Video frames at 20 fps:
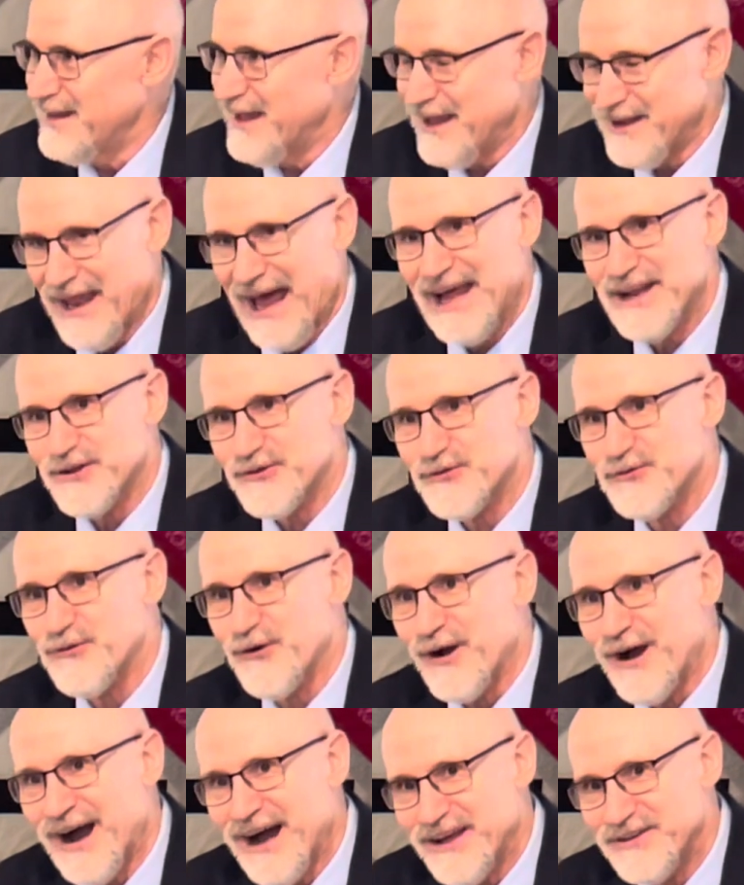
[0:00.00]
And that is
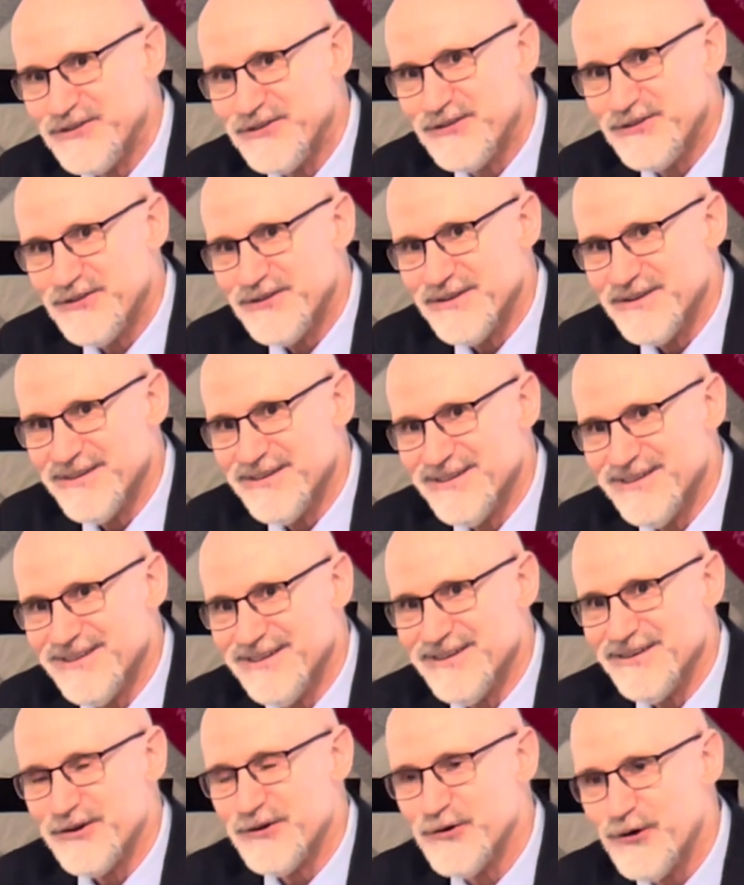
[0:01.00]
for us,
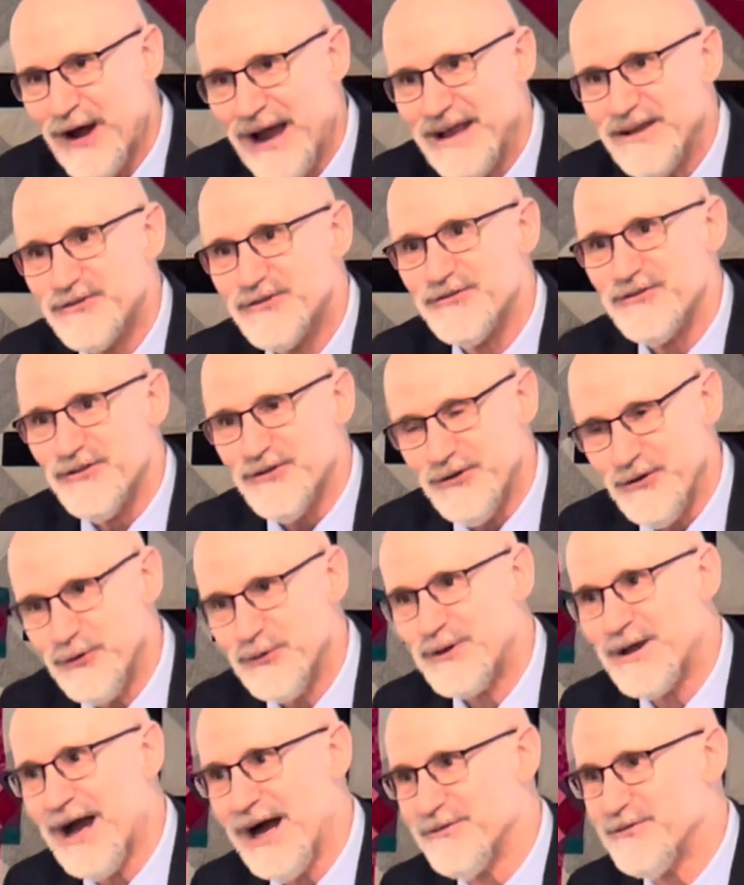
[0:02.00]
Christ's
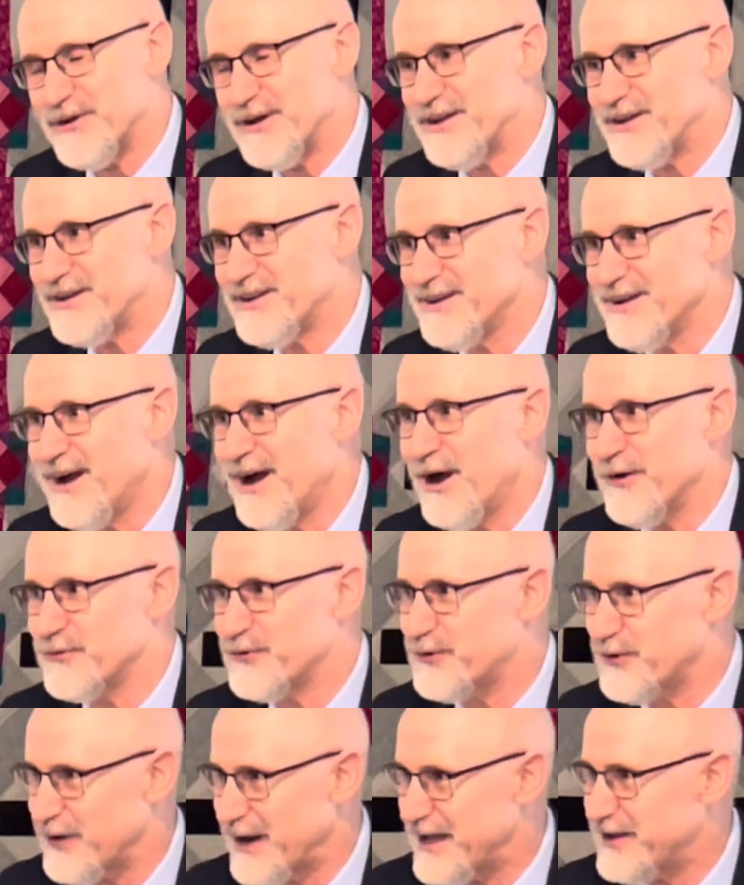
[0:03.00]
new covenant of
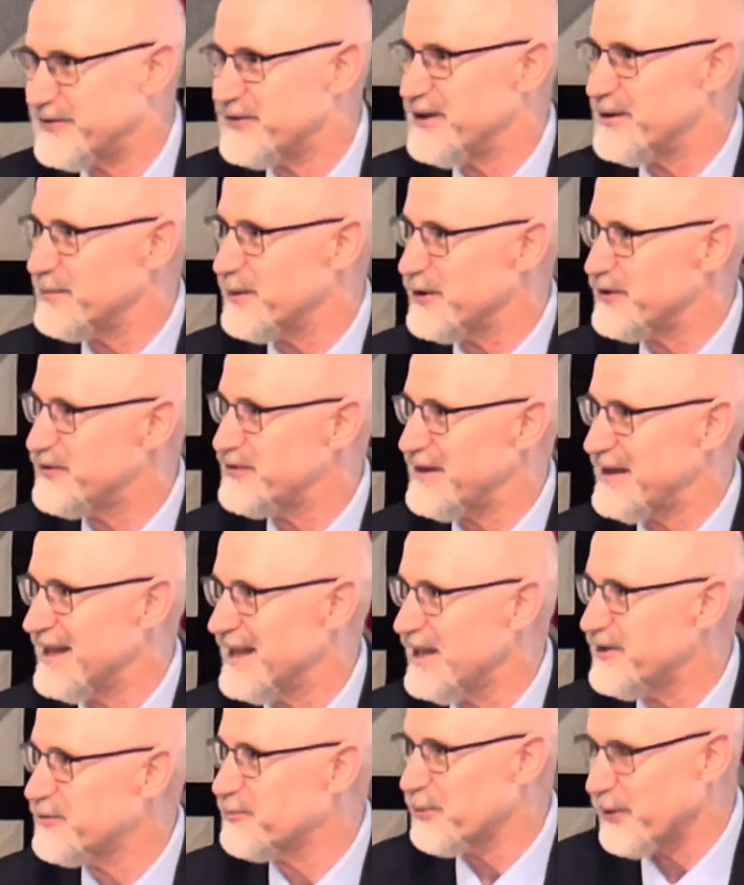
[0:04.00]
grace and mercy.
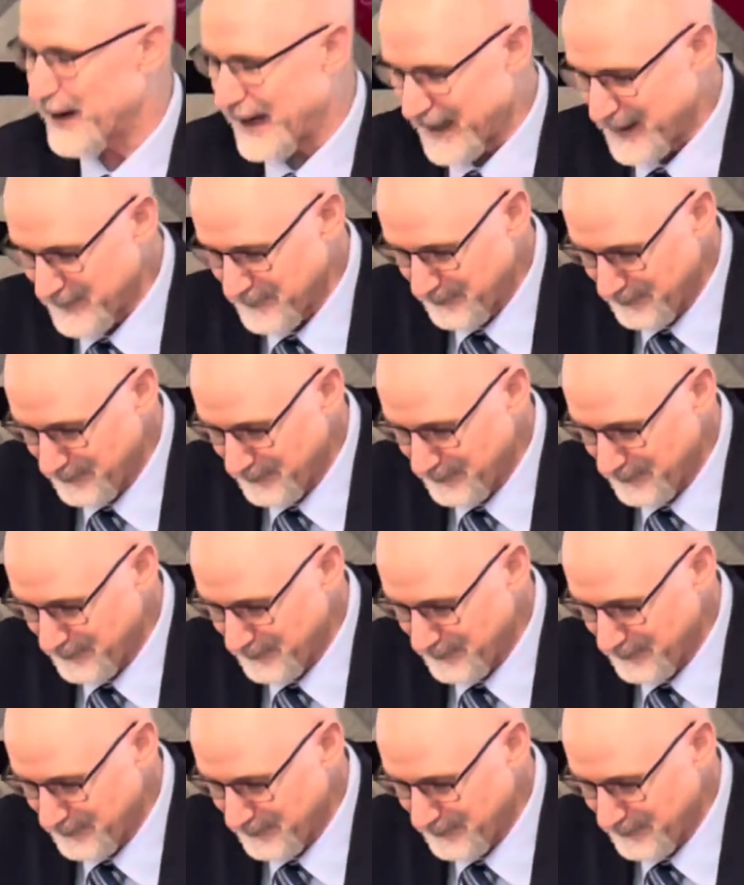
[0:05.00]
Let's pray.